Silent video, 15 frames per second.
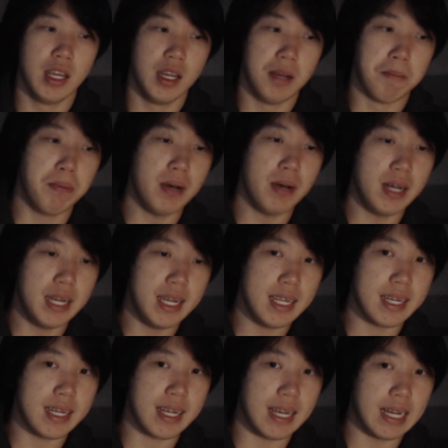
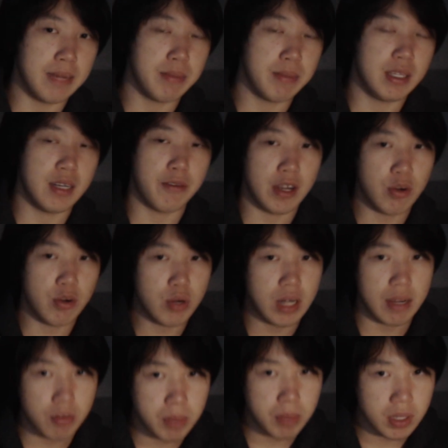But I mean, if I were to
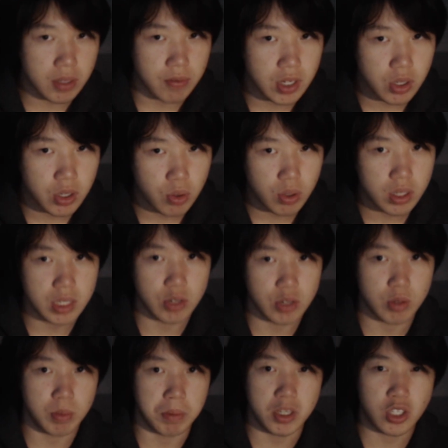ever make a video on it, it would
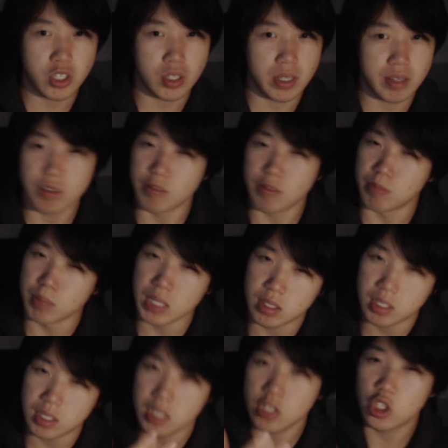be much less of me
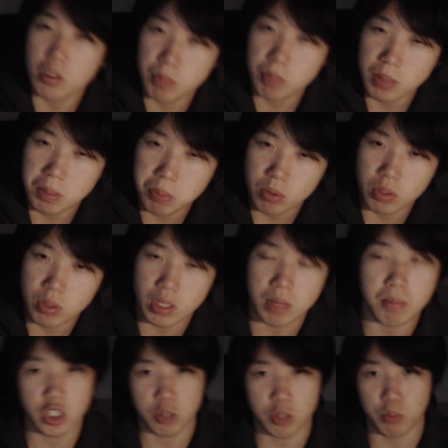teaching people and
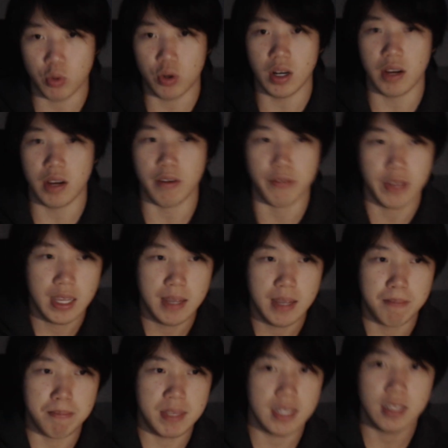much more of
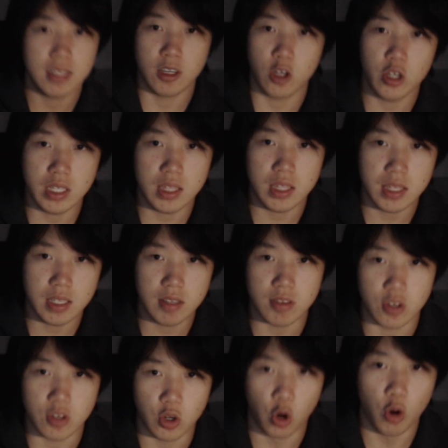me learning things
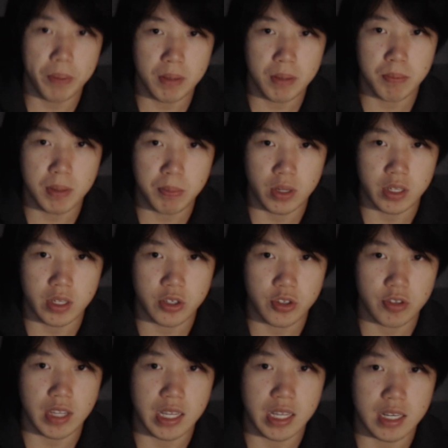and hoping people
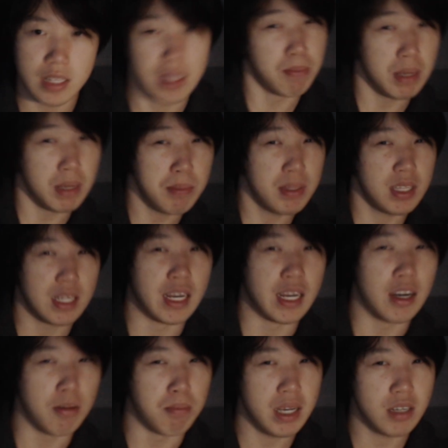understand, and then maybe they can
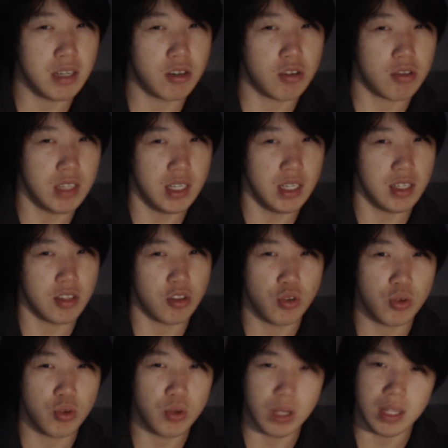help my understanding
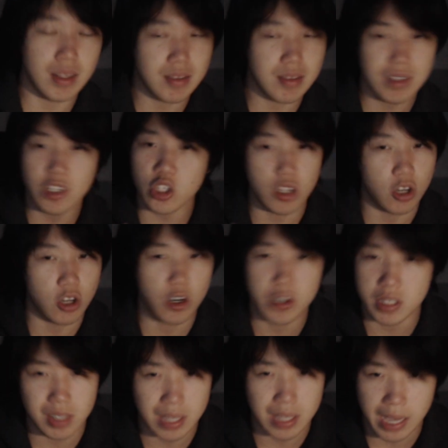too. Essentially, learning
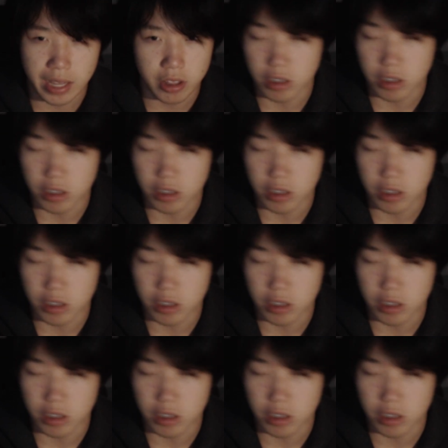together.